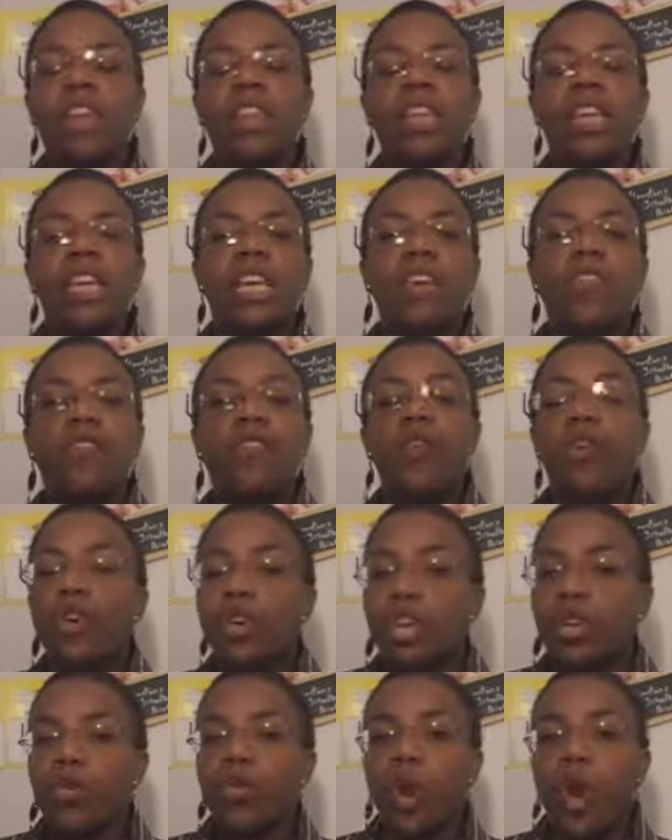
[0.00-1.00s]
The
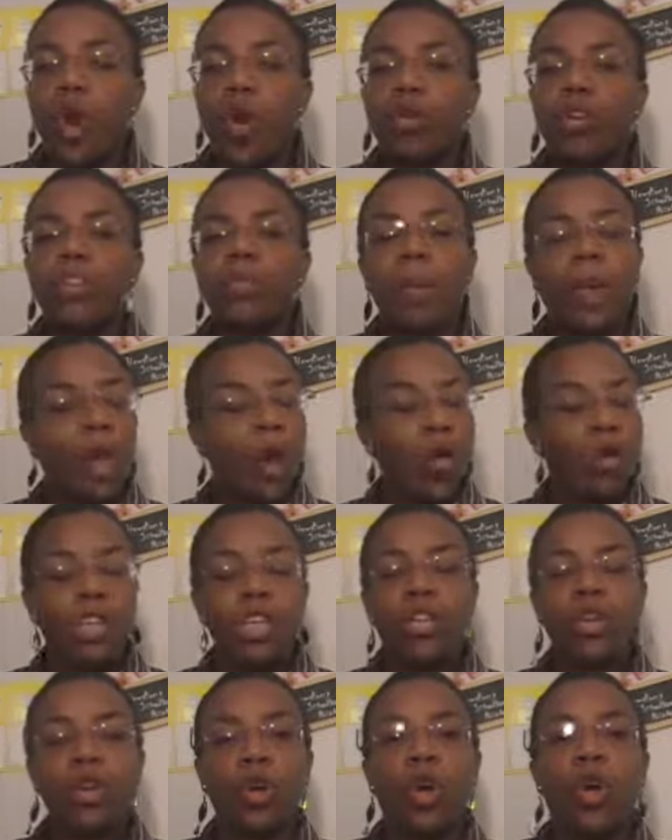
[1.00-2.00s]
4-year-old is my
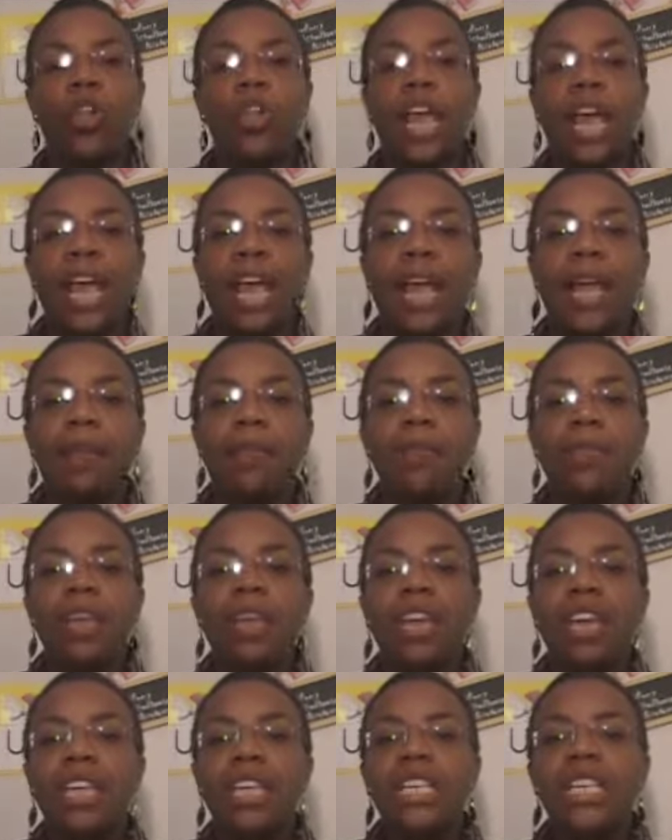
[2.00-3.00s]
only girl, and
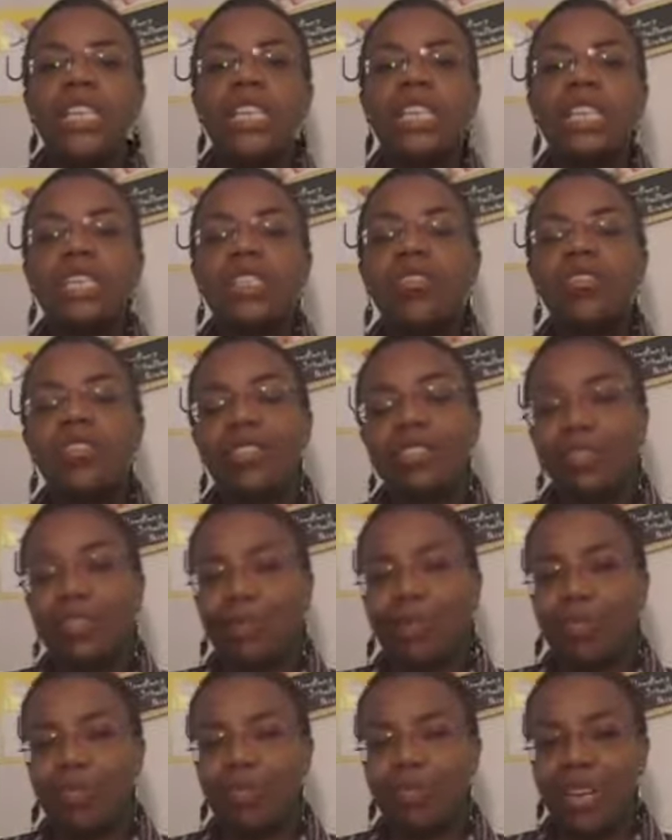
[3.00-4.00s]
she's a
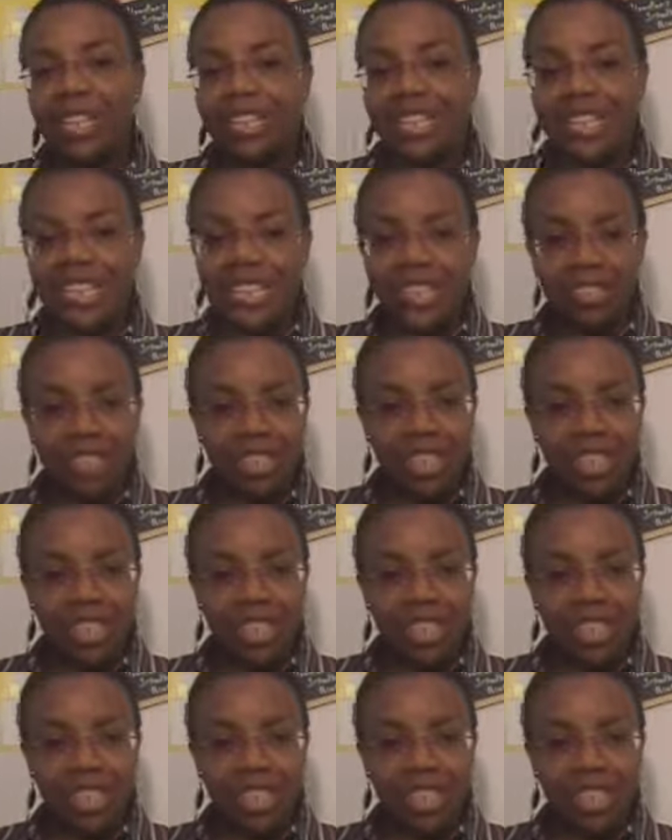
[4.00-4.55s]
little princess.